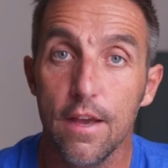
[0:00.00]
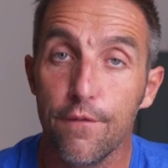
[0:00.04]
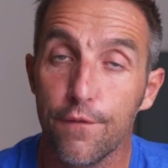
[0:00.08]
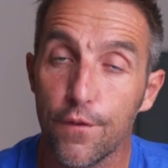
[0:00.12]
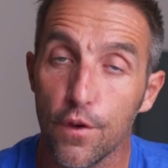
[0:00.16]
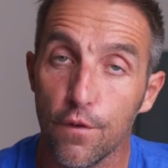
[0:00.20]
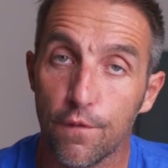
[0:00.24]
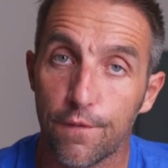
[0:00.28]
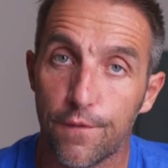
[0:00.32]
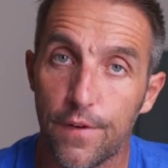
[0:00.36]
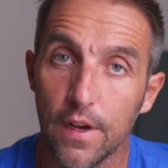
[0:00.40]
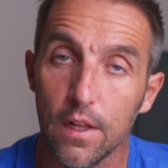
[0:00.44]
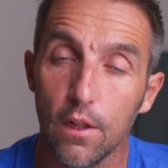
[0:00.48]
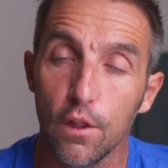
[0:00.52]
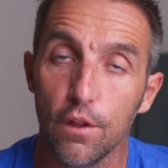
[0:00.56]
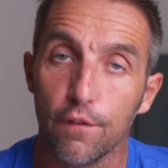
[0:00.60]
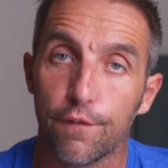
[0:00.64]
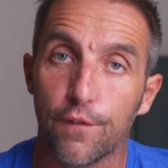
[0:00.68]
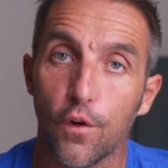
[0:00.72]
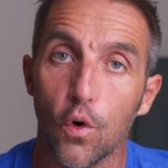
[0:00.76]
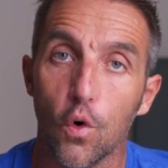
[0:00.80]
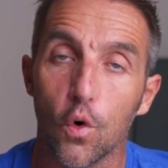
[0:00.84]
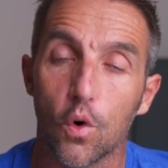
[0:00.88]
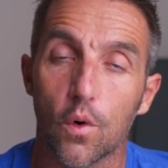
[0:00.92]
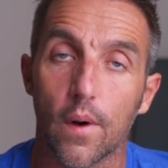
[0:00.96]
If you fill the
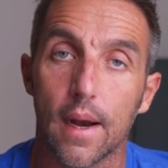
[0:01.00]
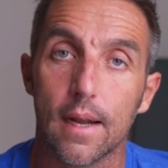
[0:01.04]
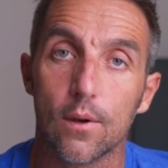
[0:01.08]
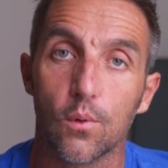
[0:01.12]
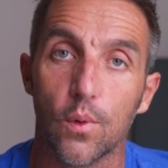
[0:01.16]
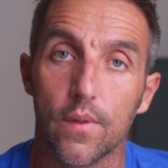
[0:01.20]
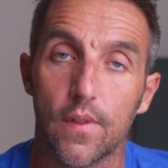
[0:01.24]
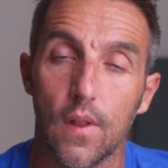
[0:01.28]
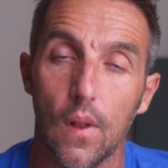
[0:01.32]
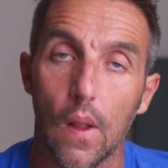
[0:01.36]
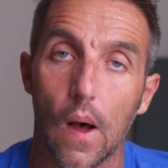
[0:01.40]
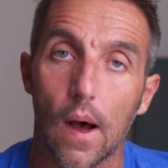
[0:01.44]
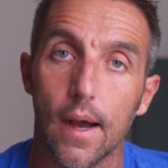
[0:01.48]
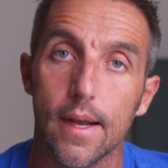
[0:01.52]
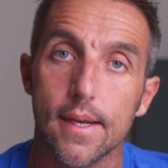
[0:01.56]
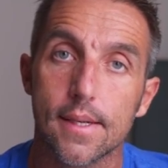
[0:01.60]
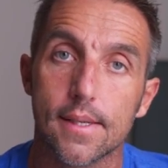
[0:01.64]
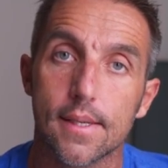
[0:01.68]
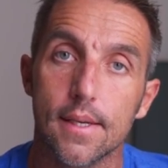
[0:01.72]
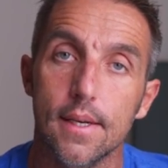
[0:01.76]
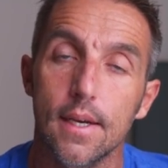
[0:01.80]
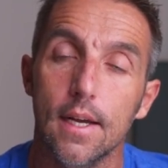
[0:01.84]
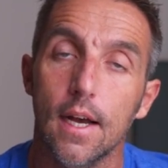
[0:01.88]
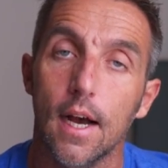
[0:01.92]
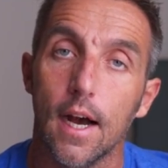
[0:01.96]
foreground with
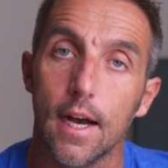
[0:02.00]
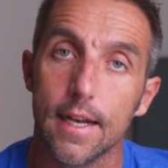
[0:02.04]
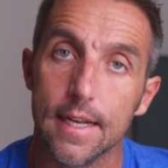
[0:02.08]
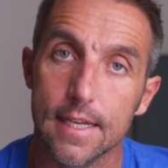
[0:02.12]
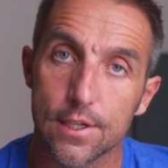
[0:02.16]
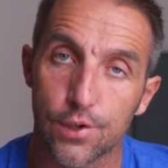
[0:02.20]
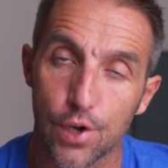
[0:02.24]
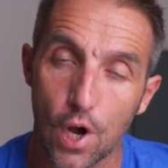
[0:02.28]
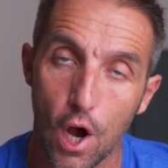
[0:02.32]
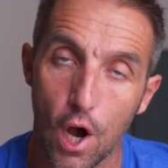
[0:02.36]
light and it's